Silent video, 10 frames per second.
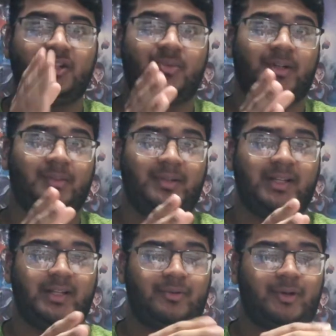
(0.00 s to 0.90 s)
were
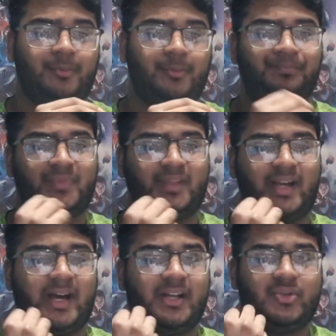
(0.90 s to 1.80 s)
completely wrong. The
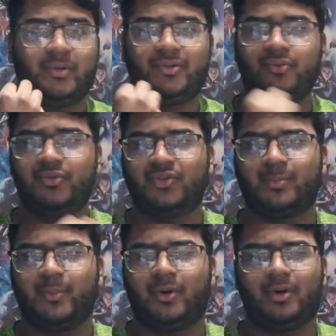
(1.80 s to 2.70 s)
eyes were too
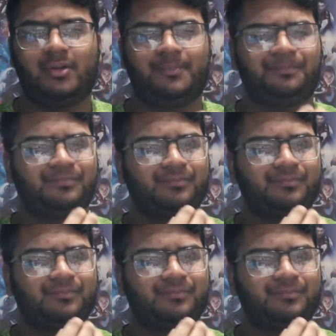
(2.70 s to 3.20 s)
small.